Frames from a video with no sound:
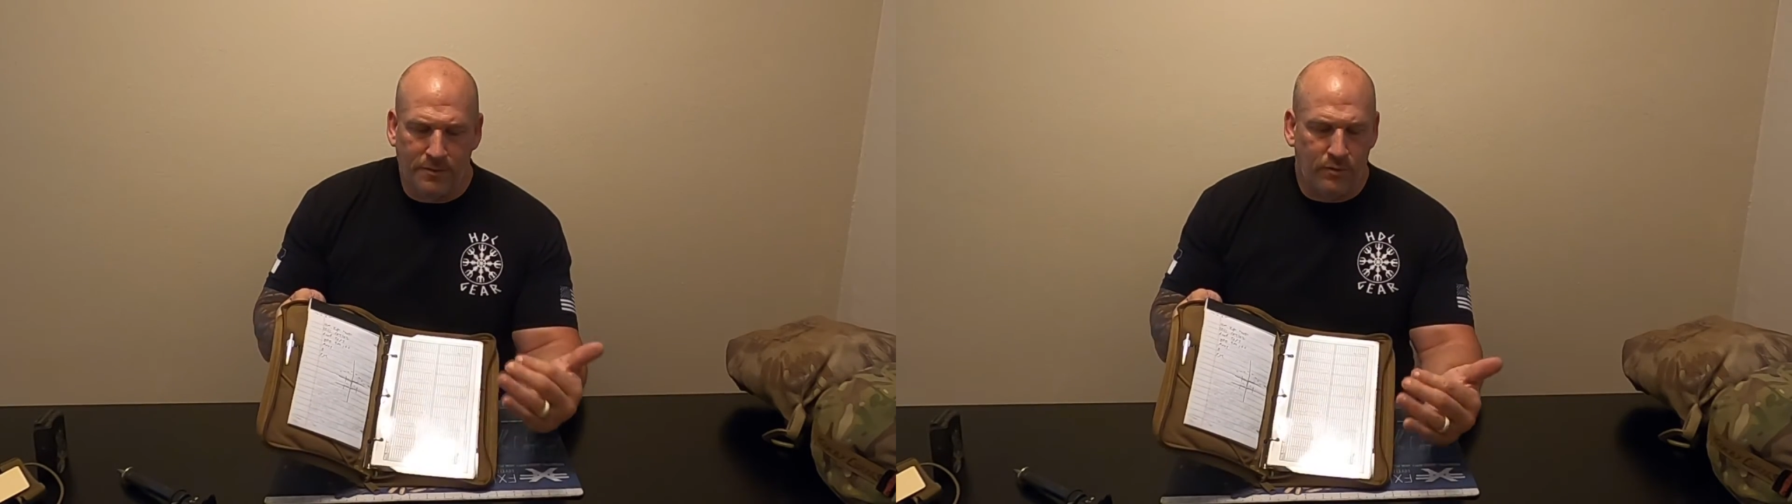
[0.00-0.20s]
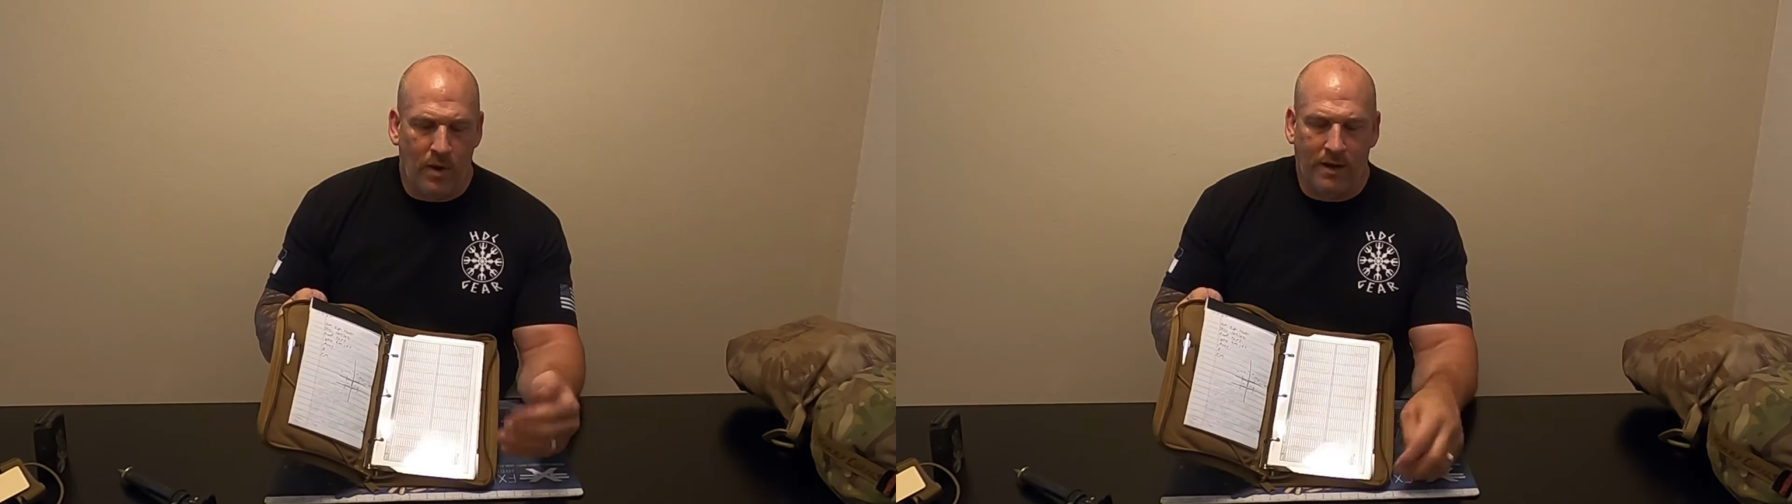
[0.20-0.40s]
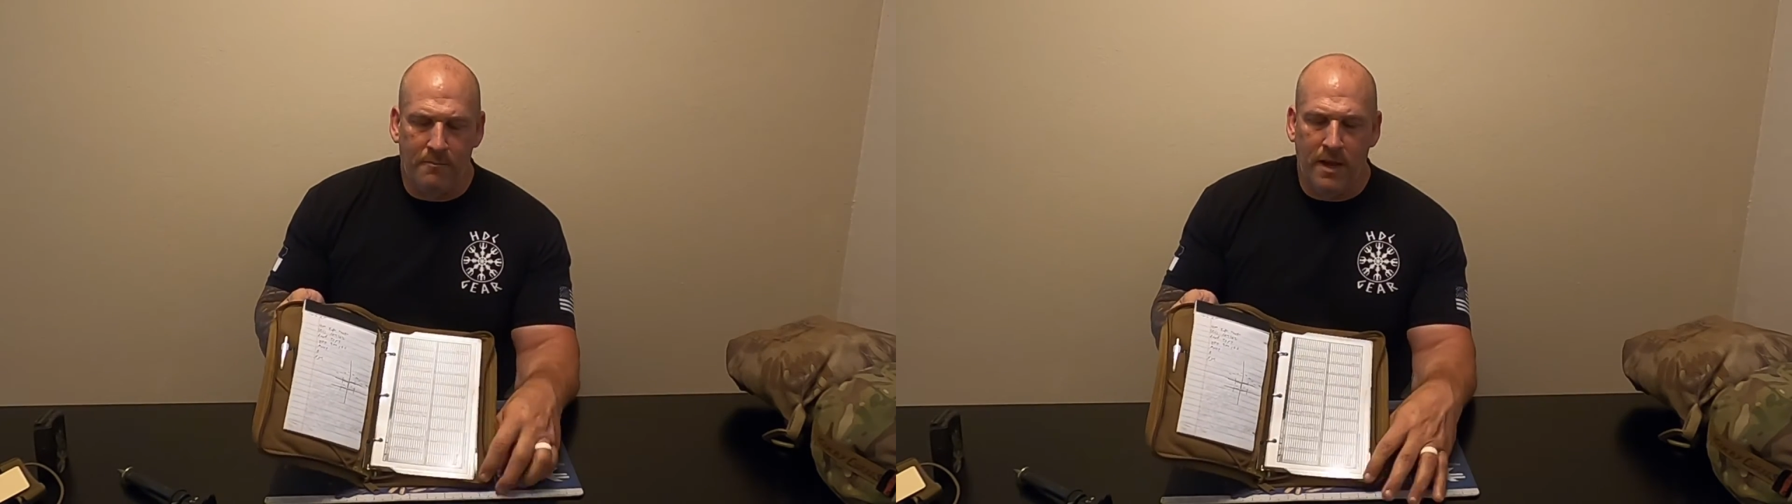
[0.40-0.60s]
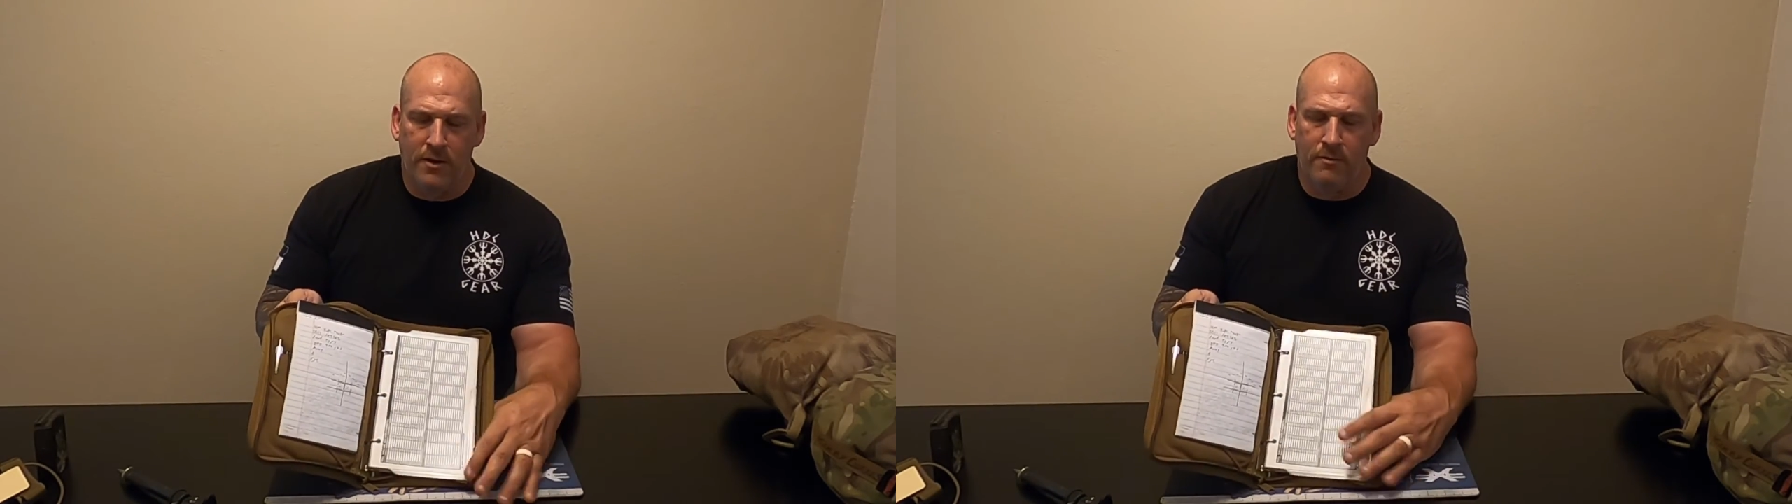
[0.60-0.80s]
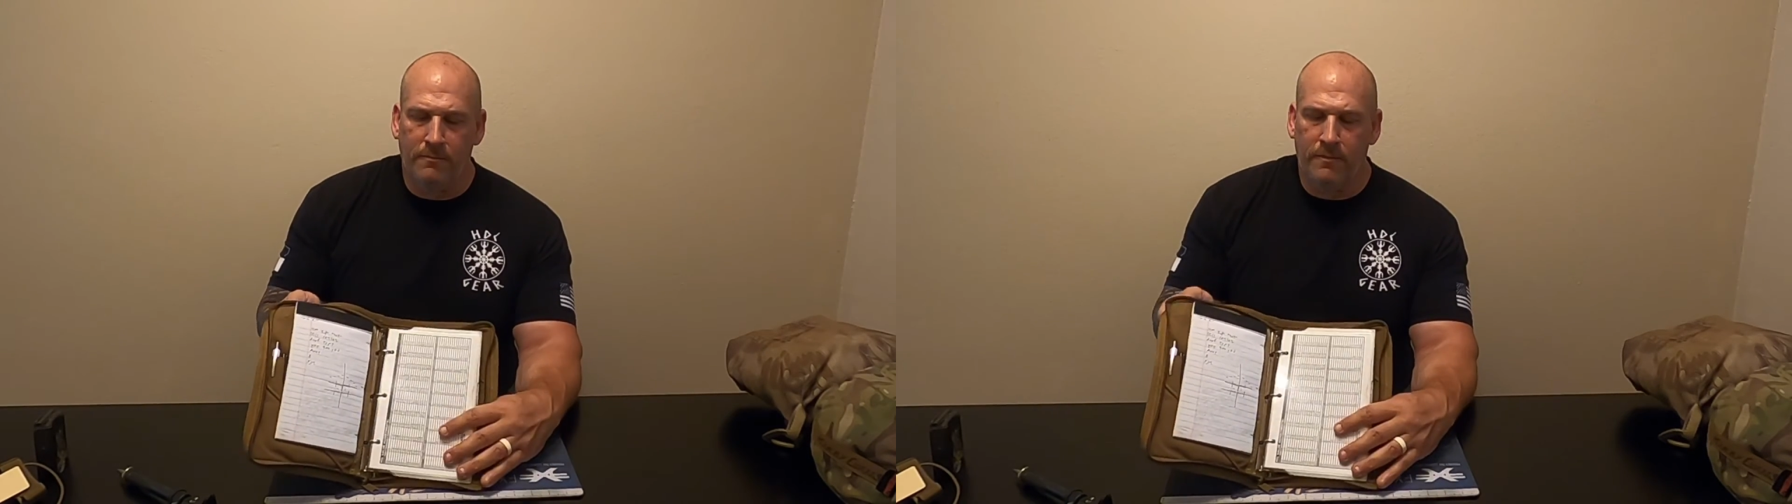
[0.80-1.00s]
I'm just
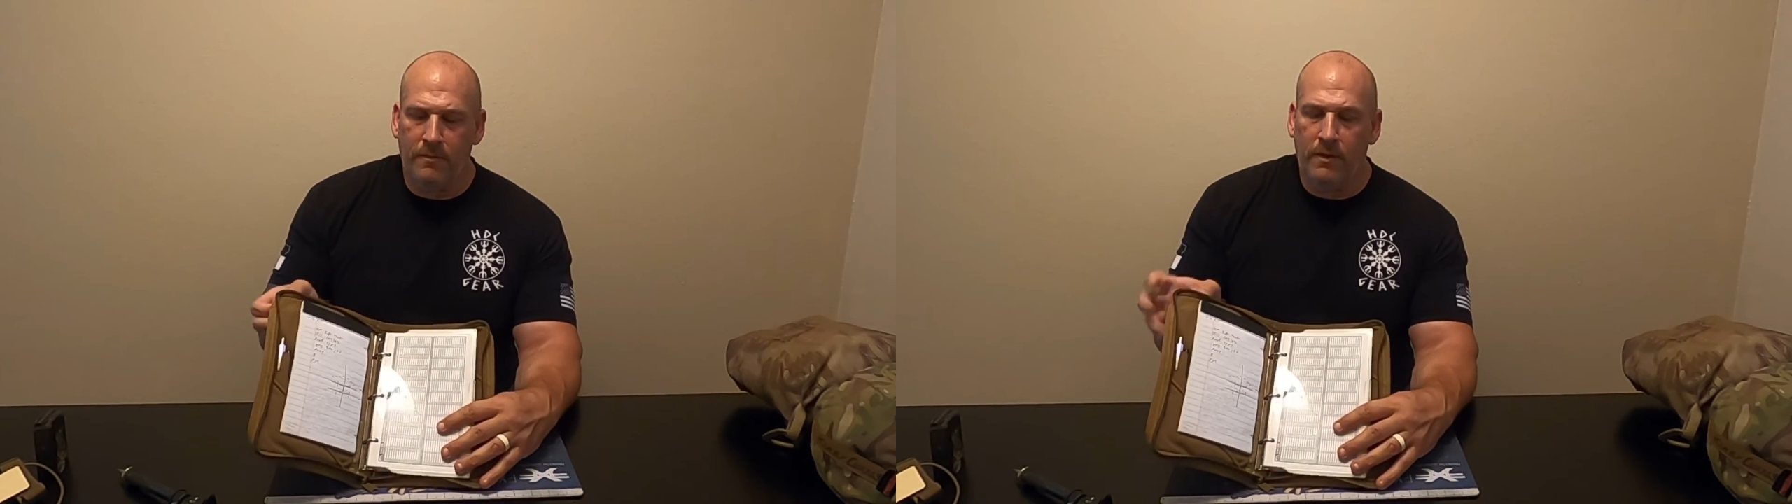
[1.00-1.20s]
recommending